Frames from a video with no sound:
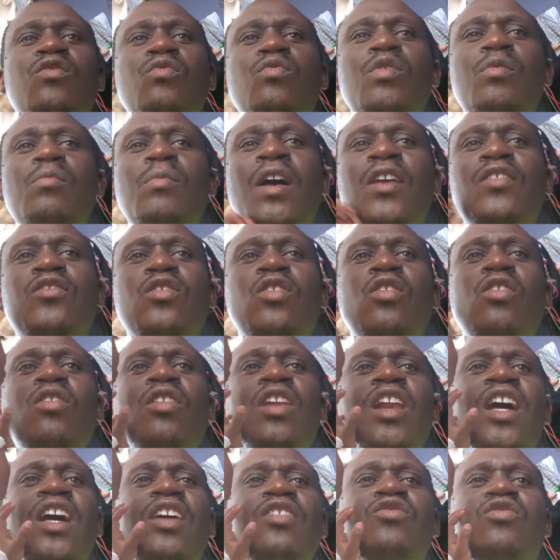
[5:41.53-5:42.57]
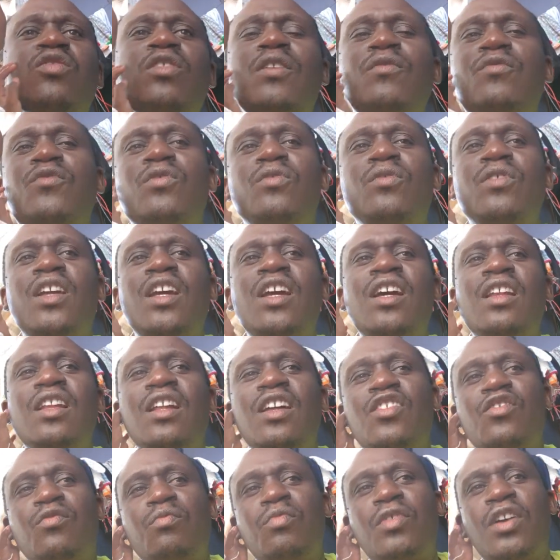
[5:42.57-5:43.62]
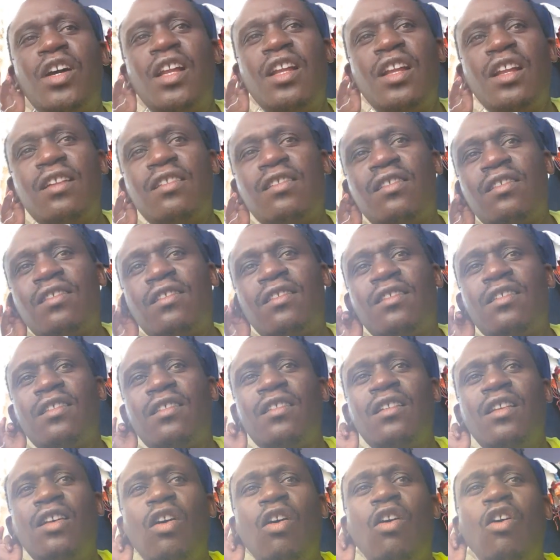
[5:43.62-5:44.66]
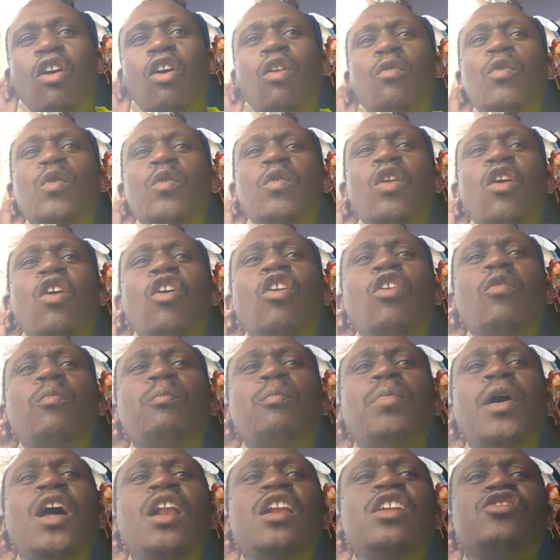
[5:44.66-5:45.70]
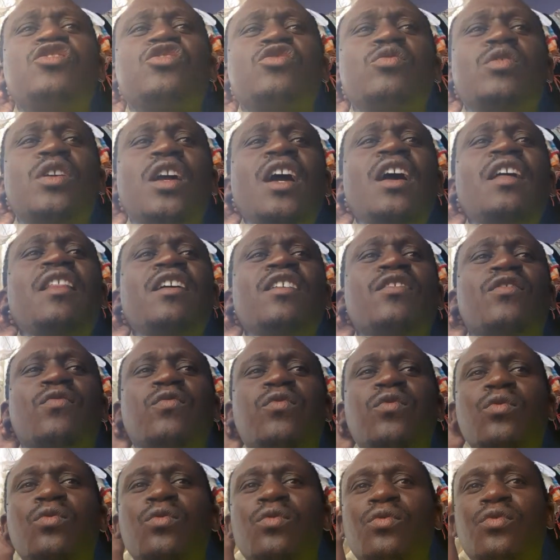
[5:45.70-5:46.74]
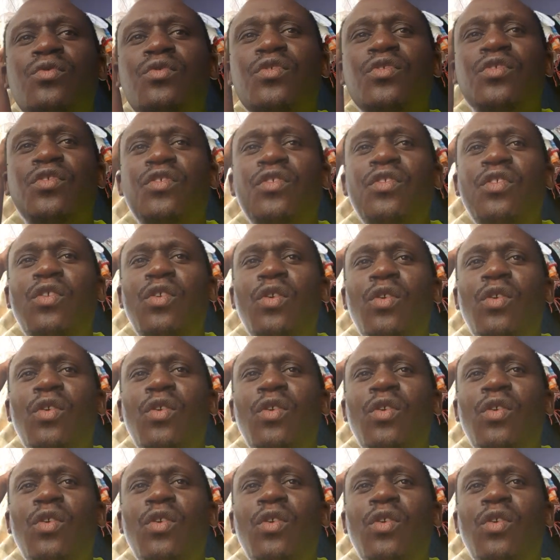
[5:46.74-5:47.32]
we must all learn to live together as brothers, or we will all perish together as fools.